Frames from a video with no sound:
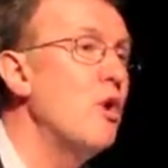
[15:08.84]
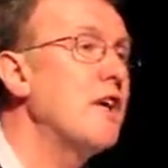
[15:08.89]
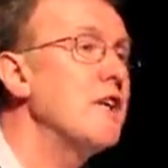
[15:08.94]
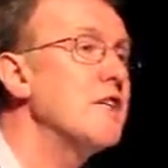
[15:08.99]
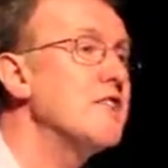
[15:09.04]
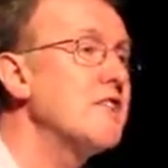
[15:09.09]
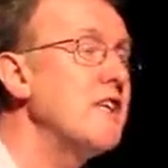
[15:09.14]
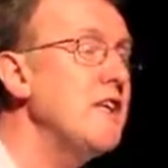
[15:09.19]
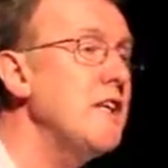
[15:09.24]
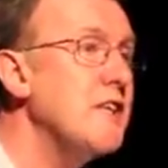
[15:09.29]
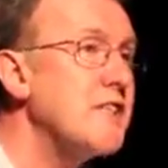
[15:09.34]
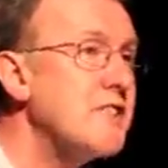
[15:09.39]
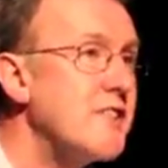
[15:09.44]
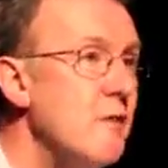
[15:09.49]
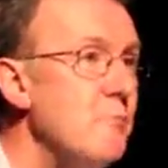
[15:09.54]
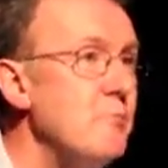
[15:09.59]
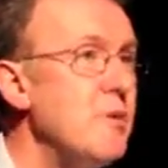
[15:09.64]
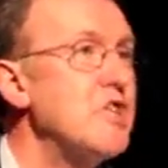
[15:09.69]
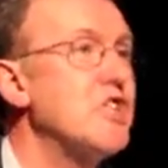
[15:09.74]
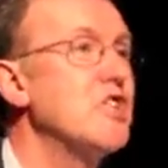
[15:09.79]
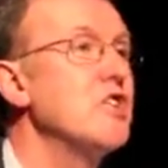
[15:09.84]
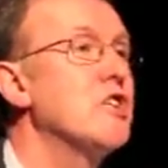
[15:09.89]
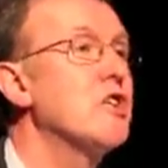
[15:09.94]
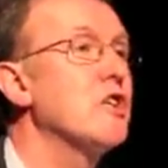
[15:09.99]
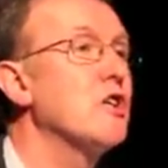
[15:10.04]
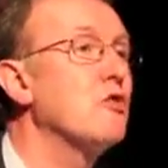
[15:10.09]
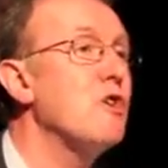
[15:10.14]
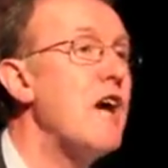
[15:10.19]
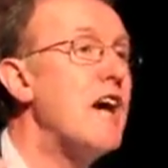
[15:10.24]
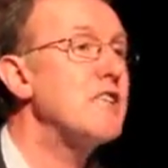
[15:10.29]
We can see this
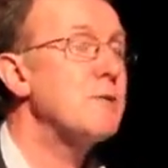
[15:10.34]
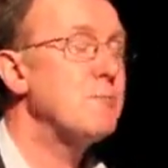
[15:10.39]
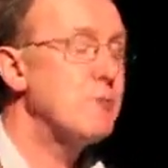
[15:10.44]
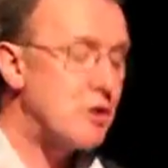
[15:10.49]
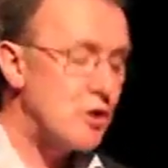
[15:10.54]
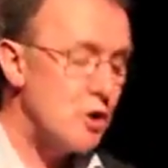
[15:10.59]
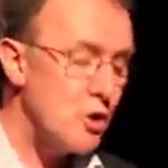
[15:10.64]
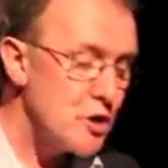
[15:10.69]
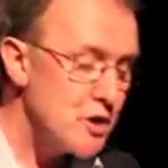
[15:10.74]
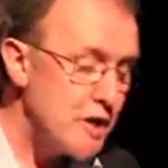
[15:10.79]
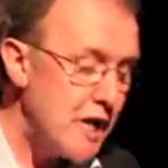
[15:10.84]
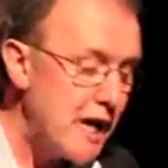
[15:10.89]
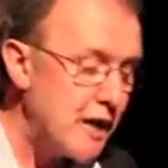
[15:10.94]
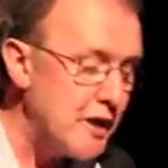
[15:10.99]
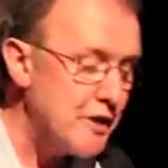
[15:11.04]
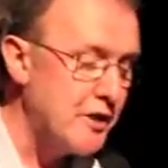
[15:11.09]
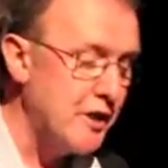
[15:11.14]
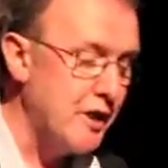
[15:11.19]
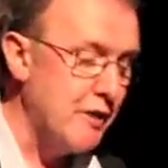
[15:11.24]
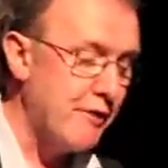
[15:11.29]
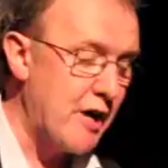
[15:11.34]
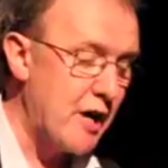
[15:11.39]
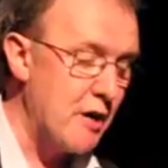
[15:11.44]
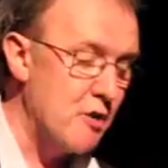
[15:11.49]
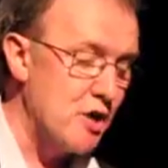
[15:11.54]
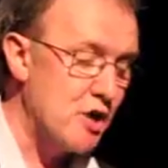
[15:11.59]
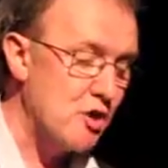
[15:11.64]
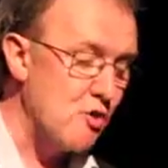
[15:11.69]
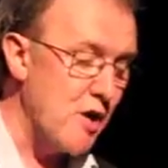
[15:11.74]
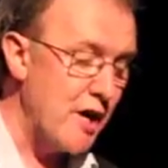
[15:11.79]
ambition to grasp the totality of
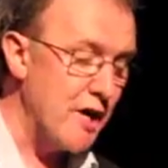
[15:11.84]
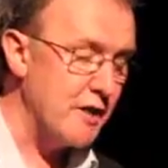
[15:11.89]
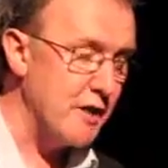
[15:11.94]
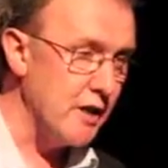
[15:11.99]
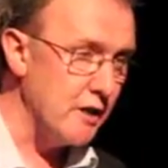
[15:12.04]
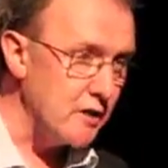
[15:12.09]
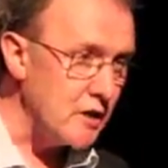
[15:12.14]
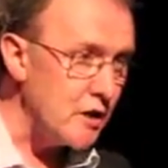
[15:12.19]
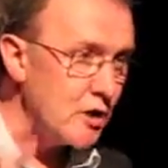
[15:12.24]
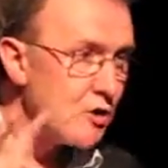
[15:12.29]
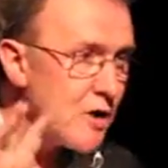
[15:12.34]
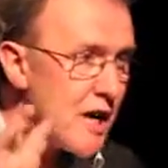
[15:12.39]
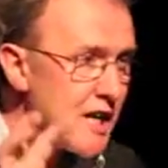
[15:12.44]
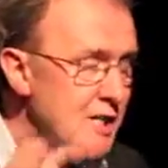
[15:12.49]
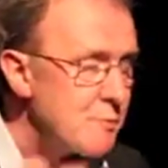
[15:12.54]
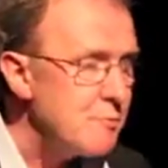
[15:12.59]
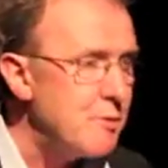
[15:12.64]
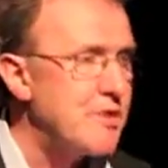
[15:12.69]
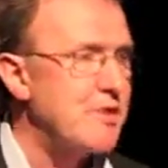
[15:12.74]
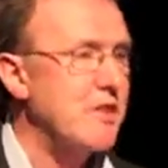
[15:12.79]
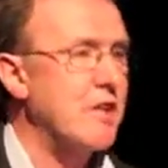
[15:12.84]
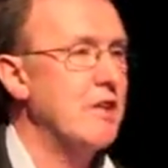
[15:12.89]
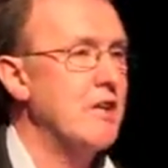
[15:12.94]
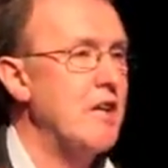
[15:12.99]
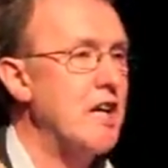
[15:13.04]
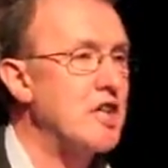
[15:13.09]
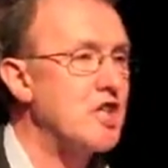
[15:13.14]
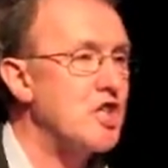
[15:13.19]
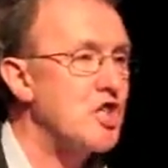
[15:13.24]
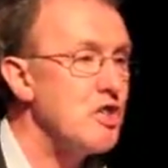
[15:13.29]
Irish writing, to grasp its
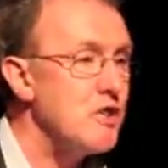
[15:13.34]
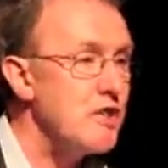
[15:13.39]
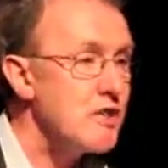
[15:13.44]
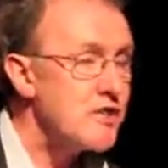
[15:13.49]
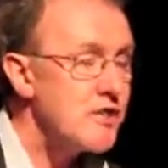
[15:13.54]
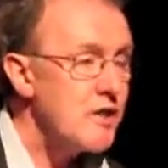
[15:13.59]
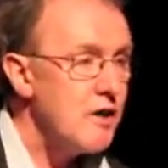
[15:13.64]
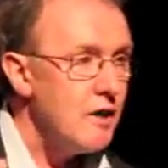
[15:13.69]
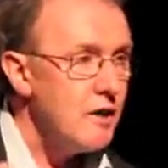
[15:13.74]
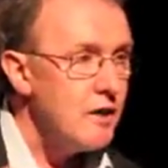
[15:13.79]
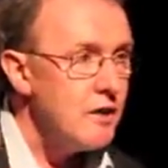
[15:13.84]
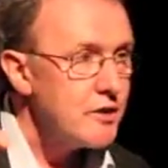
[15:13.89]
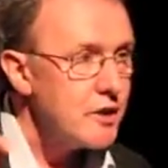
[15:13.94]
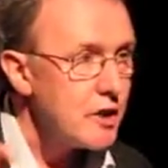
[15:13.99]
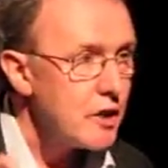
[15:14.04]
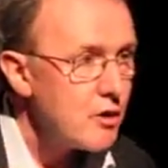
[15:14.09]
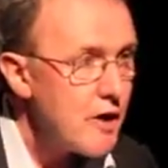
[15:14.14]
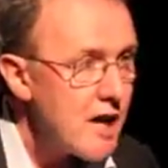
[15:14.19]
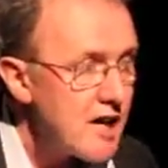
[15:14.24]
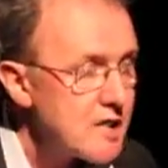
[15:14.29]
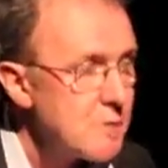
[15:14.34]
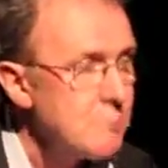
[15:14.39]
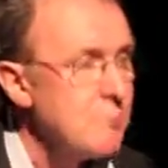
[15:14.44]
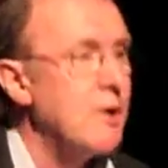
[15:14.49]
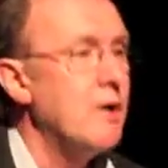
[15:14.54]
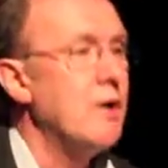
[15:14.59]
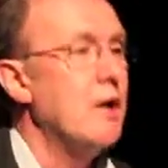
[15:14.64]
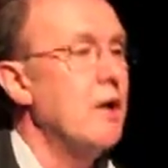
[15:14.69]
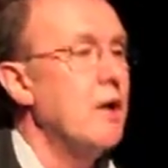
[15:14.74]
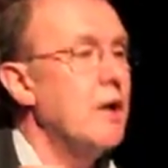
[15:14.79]
connections, to
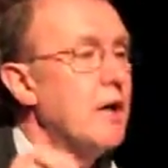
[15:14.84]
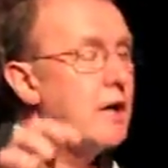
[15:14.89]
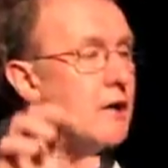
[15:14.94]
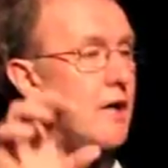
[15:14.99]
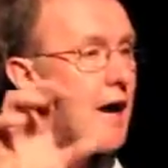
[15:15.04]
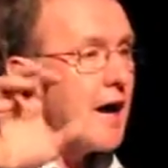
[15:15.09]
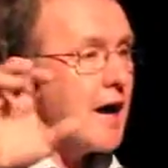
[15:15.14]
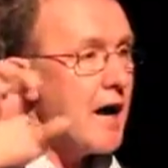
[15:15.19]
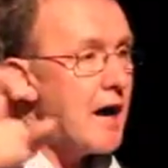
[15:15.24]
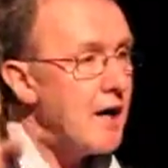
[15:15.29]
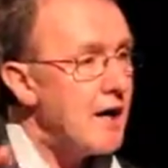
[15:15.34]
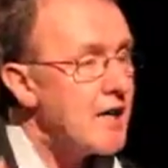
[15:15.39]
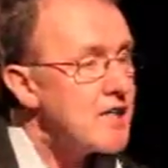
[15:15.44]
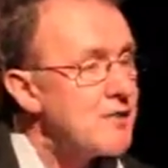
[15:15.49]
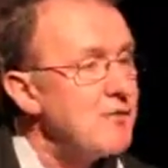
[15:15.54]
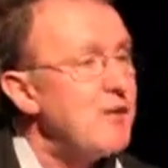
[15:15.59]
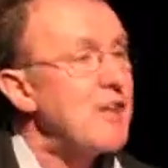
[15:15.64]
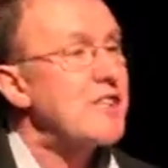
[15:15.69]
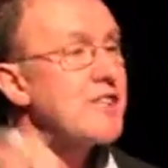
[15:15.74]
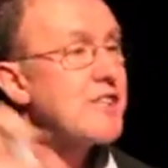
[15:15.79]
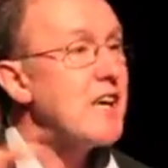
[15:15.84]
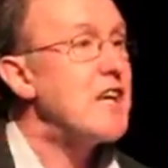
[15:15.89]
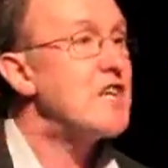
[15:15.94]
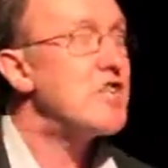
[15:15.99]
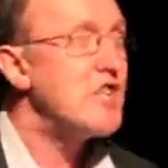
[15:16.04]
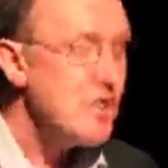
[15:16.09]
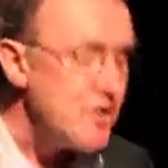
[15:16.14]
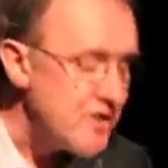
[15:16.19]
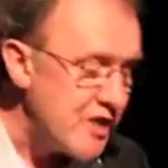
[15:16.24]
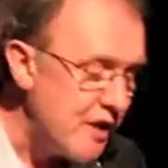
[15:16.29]
grasp its
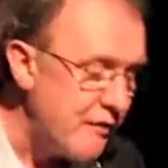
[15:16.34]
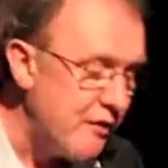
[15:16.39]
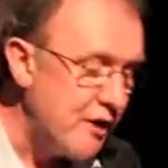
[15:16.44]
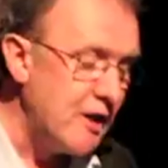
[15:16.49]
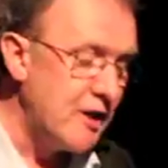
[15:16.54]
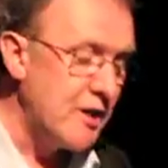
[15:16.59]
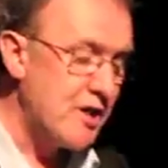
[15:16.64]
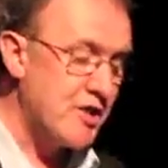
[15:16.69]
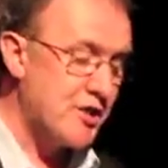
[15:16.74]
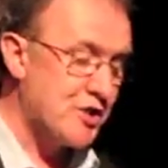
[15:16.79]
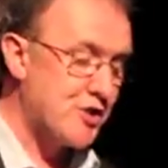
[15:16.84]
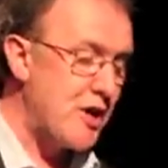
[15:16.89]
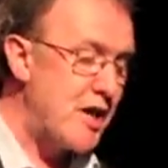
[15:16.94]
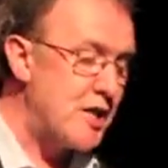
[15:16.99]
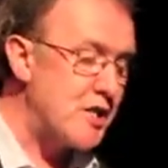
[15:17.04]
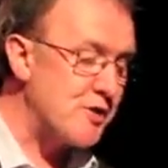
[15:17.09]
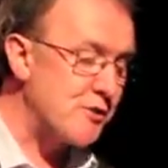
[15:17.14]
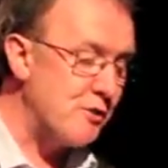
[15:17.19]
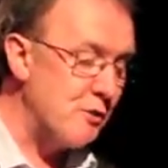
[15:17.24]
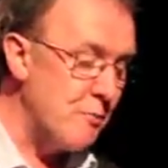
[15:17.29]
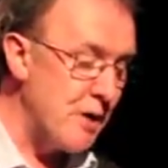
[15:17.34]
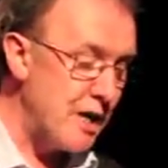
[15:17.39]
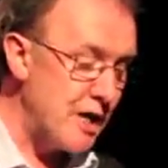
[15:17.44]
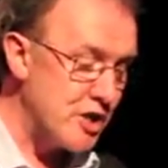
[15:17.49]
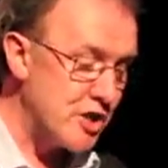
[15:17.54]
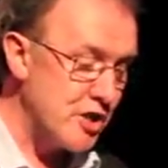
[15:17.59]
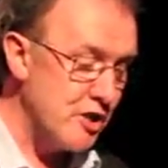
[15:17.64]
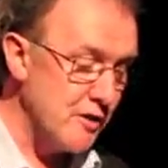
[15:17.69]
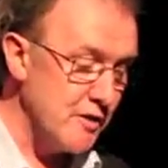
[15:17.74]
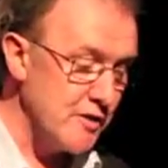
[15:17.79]
fixations, even in its
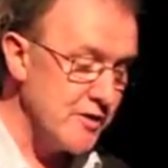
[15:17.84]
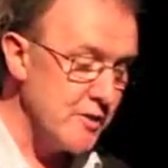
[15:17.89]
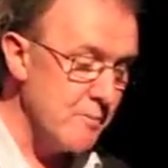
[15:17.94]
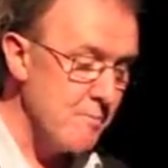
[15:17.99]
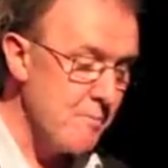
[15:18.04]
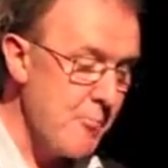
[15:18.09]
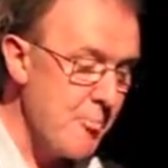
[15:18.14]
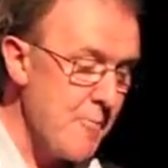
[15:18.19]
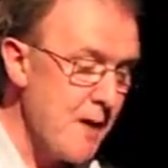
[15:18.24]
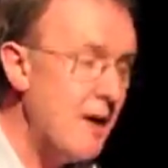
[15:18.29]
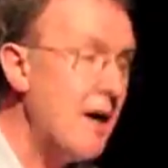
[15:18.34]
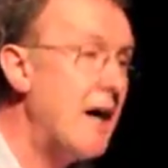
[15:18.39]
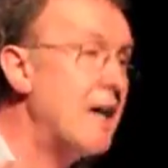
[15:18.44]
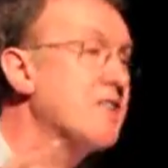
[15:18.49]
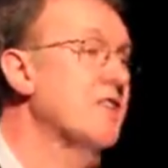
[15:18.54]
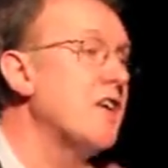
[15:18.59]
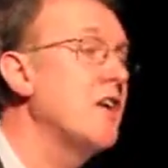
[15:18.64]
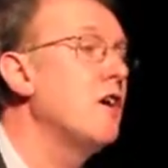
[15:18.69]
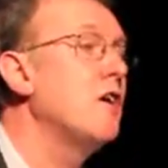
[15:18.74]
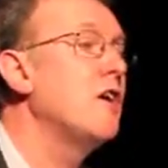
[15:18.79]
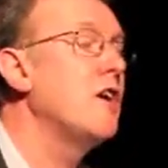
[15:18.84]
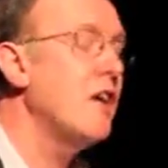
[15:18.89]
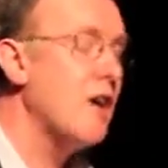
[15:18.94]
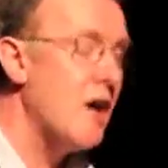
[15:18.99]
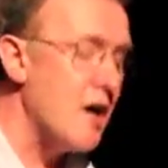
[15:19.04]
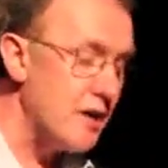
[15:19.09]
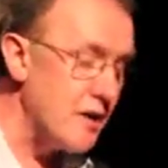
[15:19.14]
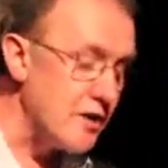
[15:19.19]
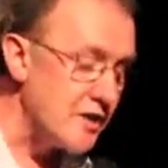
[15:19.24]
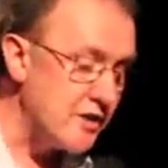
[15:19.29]
transformations, as
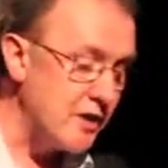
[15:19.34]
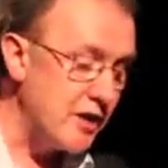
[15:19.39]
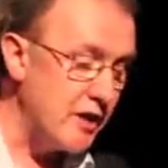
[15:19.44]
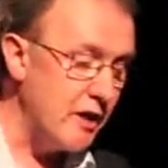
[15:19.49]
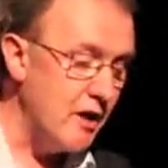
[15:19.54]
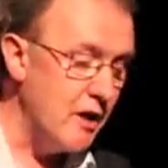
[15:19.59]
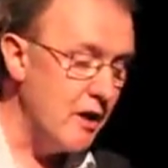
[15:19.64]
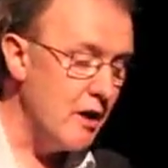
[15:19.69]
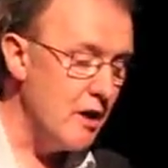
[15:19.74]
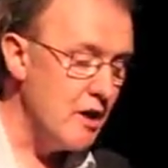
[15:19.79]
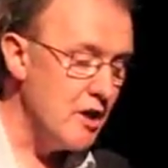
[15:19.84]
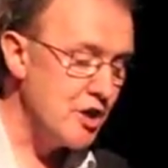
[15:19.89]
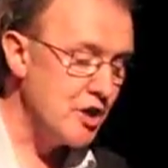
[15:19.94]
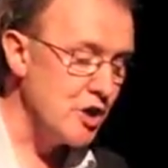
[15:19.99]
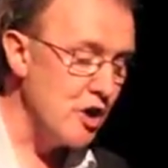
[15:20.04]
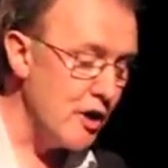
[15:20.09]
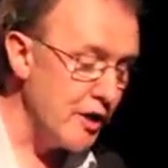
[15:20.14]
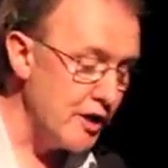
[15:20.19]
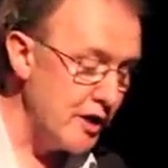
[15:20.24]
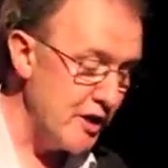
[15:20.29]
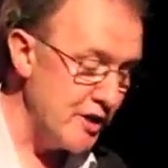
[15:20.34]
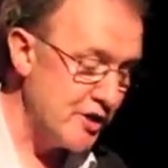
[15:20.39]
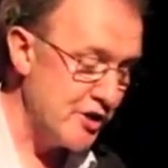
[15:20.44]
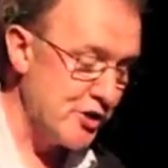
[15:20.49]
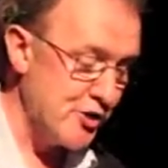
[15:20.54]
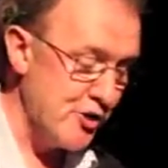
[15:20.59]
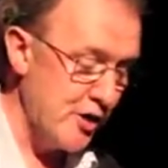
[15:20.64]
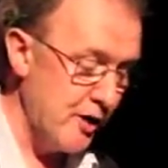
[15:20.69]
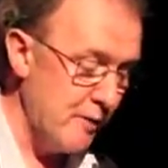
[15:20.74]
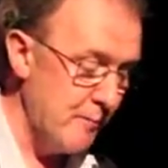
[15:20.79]
early on as the short
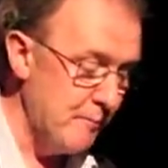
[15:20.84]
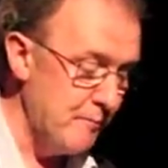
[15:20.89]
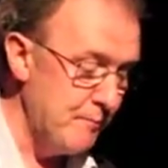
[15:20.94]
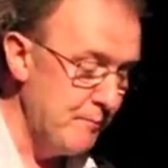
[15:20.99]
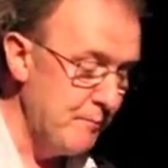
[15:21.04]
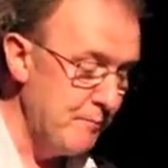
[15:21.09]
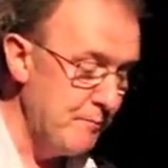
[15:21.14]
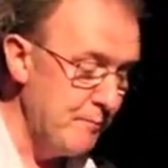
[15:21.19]
history.